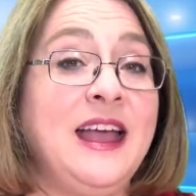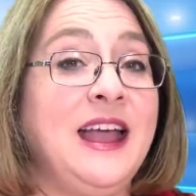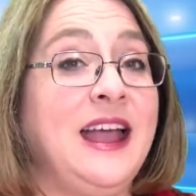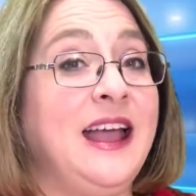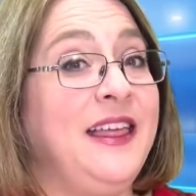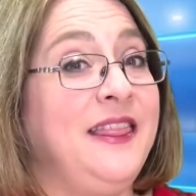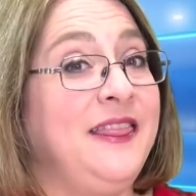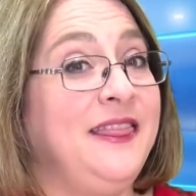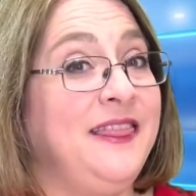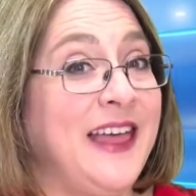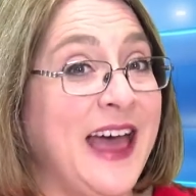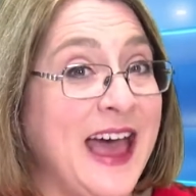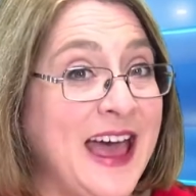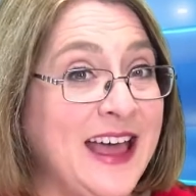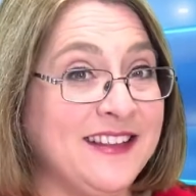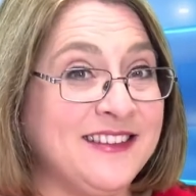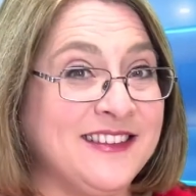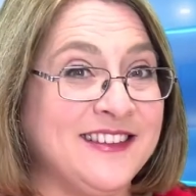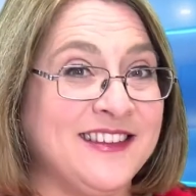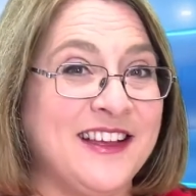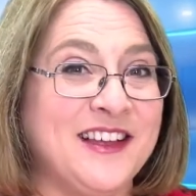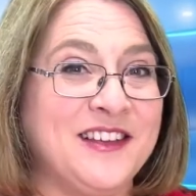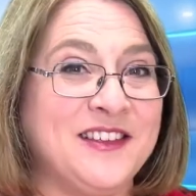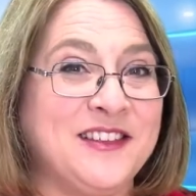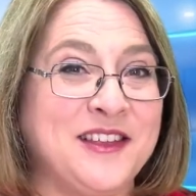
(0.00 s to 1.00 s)
And
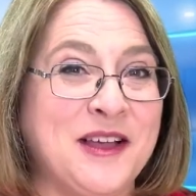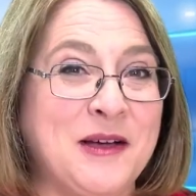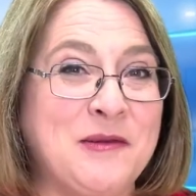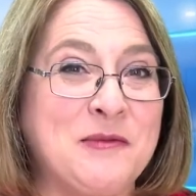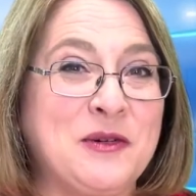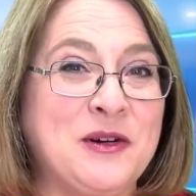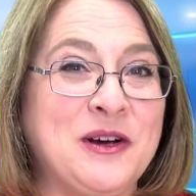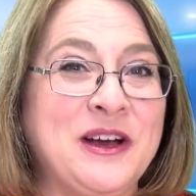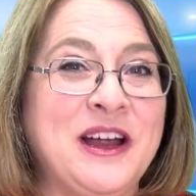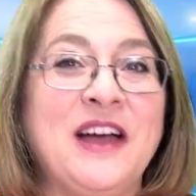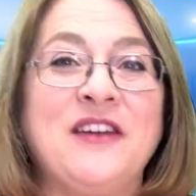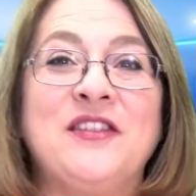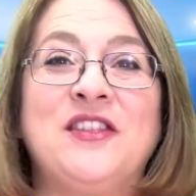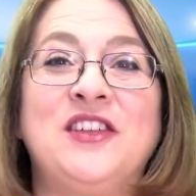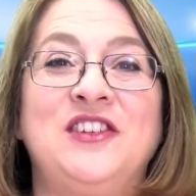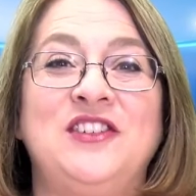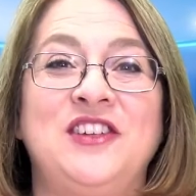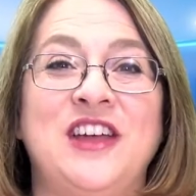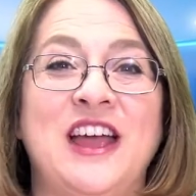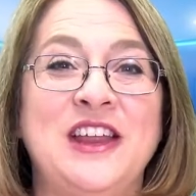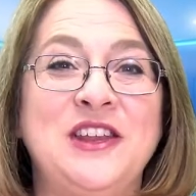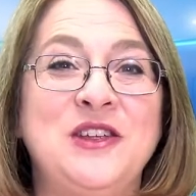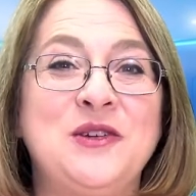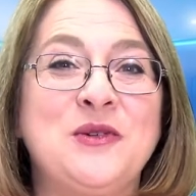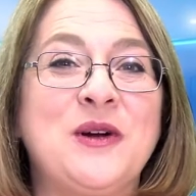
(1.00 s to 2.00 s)
that's a summary of the
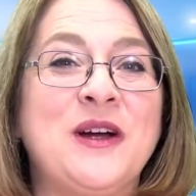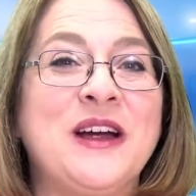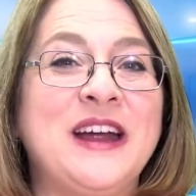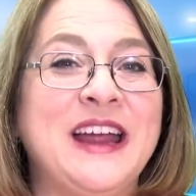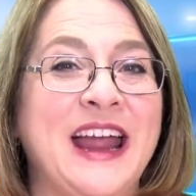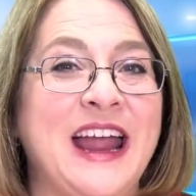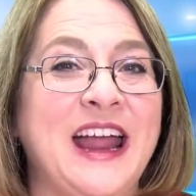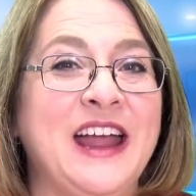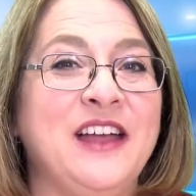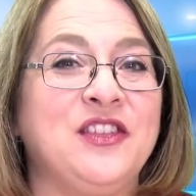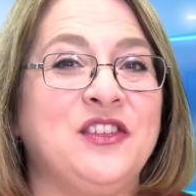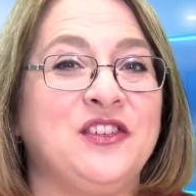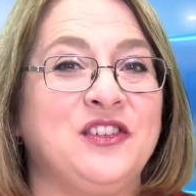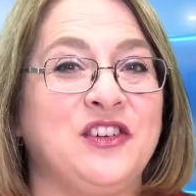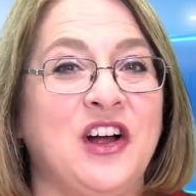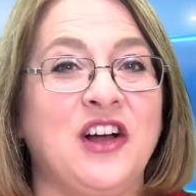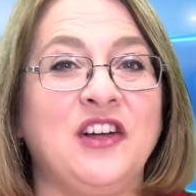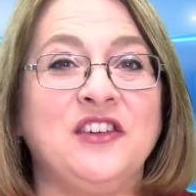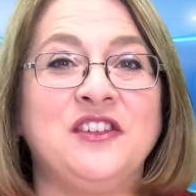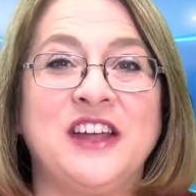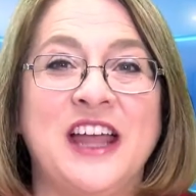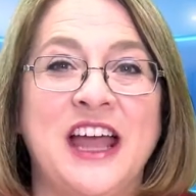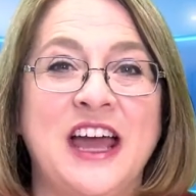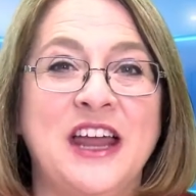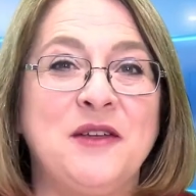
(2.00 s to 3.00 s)
January 8th
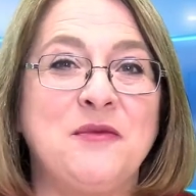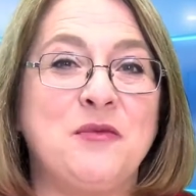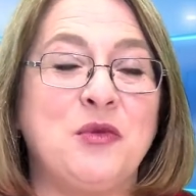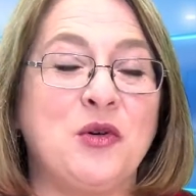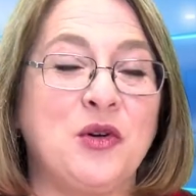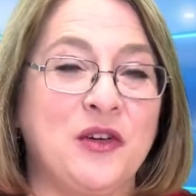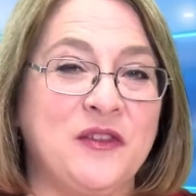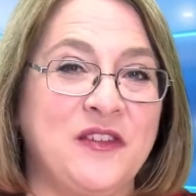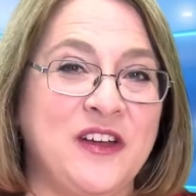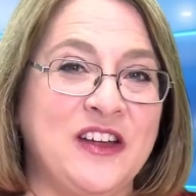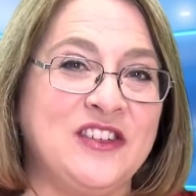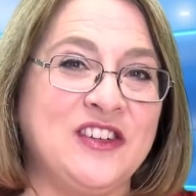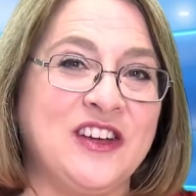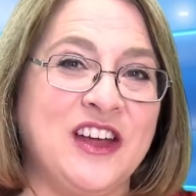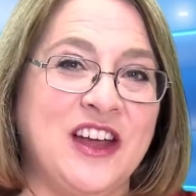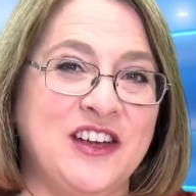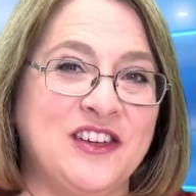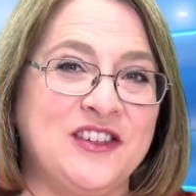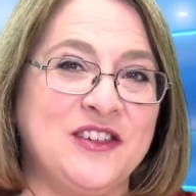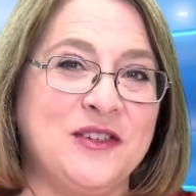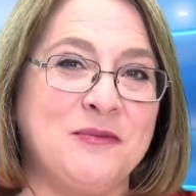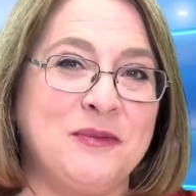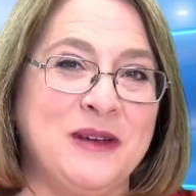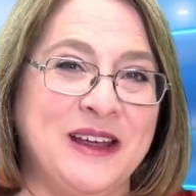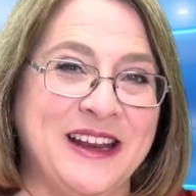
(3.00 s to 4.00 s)
Darlington County Board of
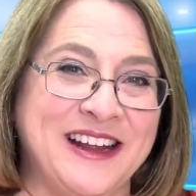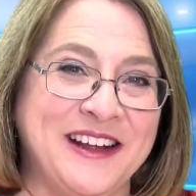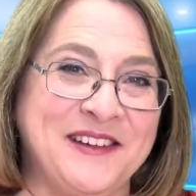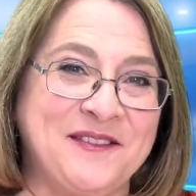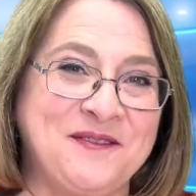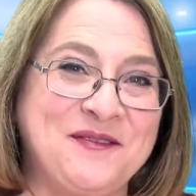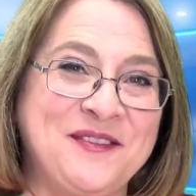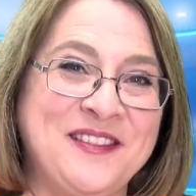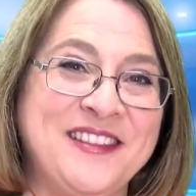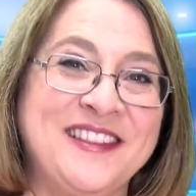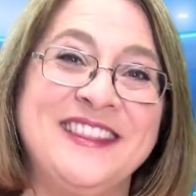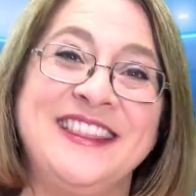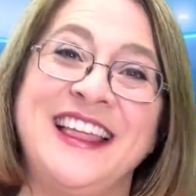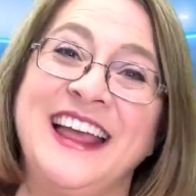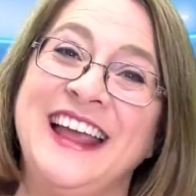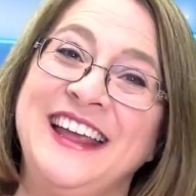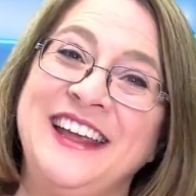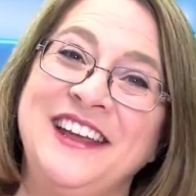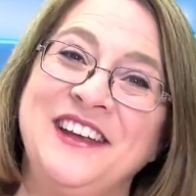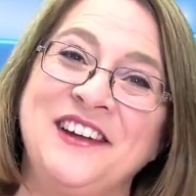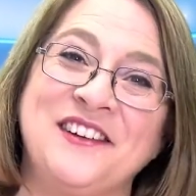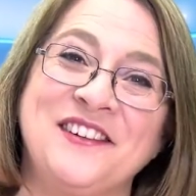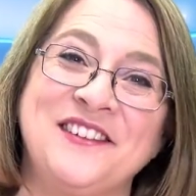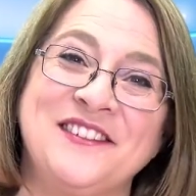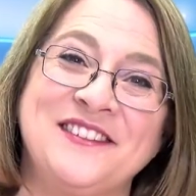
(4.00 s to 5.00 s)
Education meeting.
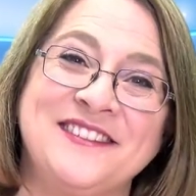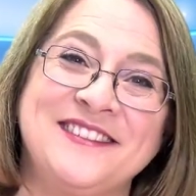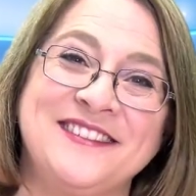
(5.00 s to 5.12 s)
Thank you.